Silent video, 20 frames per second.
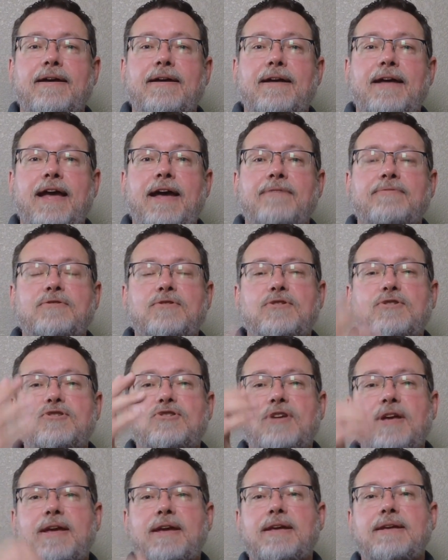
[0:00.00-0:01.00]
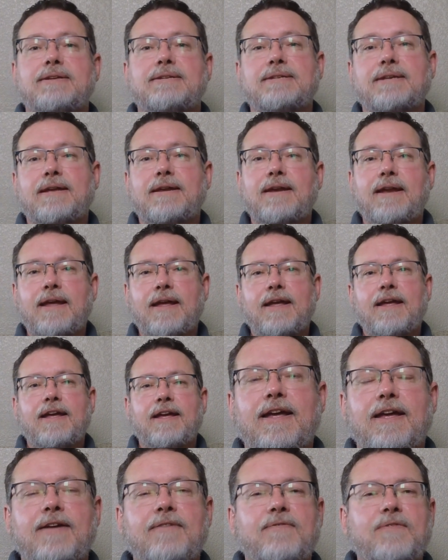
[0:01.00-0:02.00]
After the shake, he said,
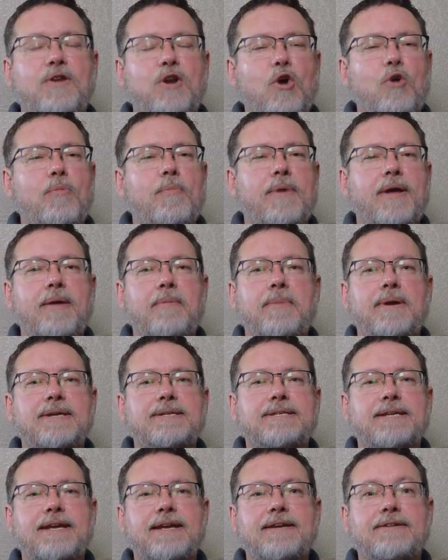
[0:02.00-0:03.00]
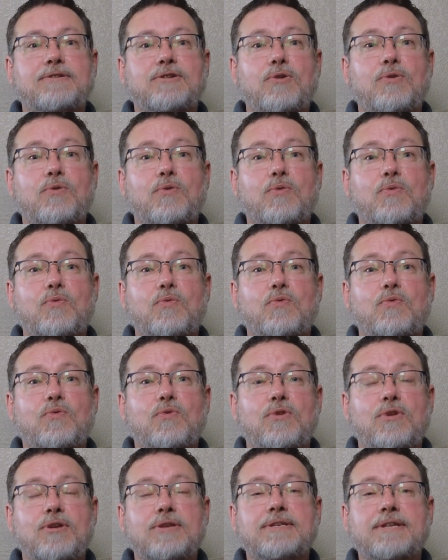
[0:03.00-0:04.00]
if you don't mind my saying so,
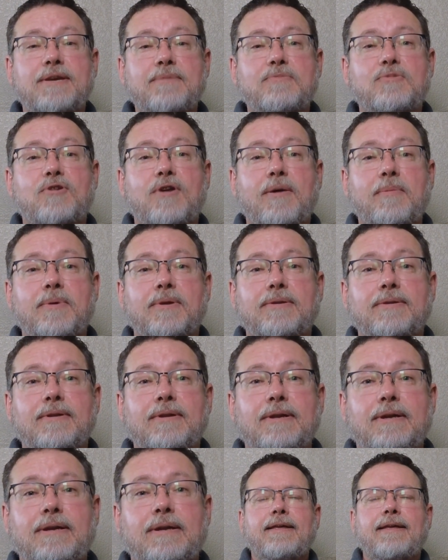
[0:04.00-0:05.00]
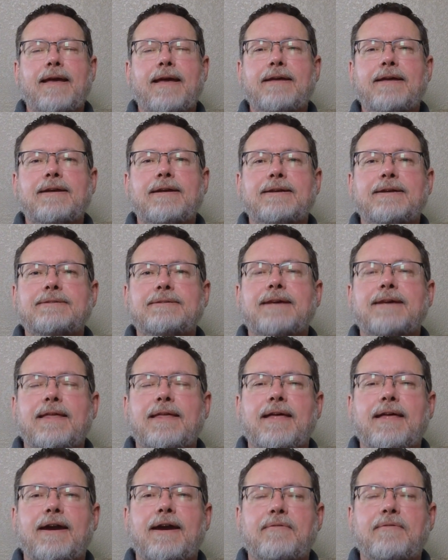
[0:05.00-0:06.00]
you seem troubled. Yeah, you could say
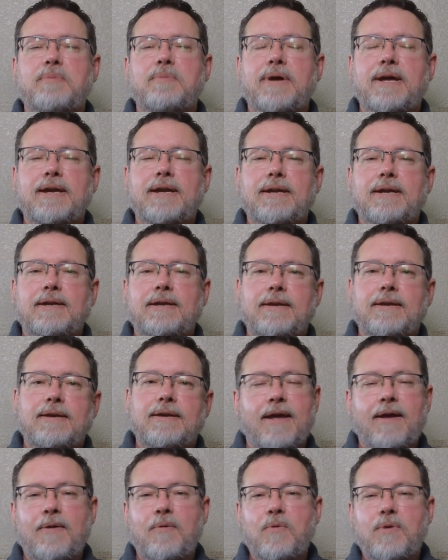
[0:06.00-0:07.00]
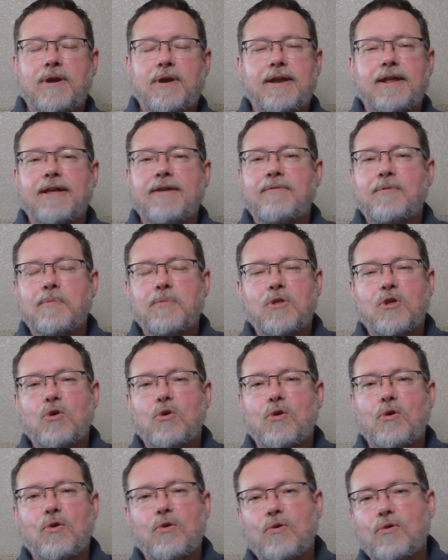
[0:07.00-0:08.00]
that, I responded. I wanted to give him the
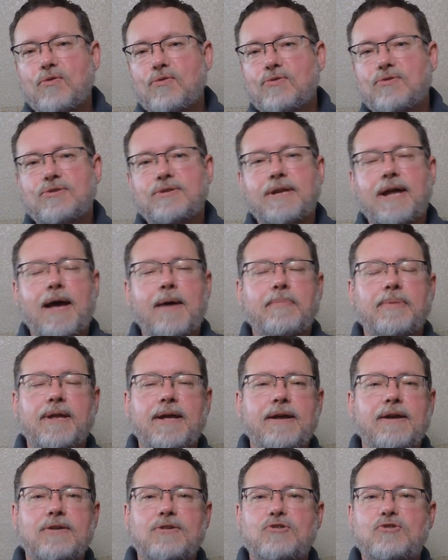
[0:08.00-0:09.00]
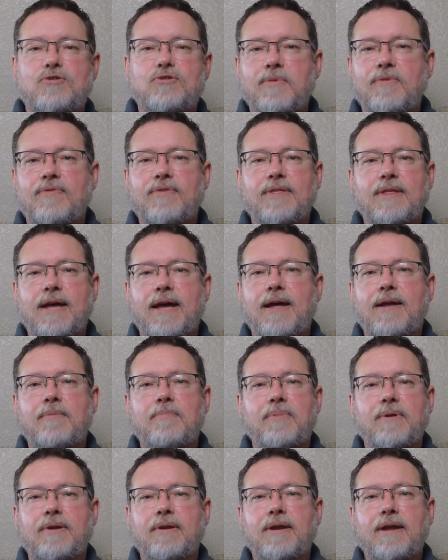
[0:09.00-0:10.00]
whole stoplight stream of
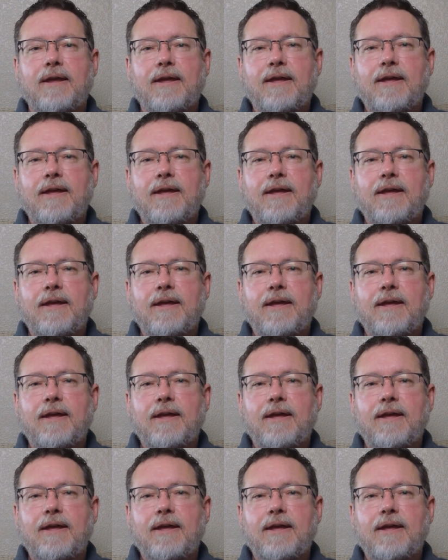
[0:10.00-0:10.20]
thought, but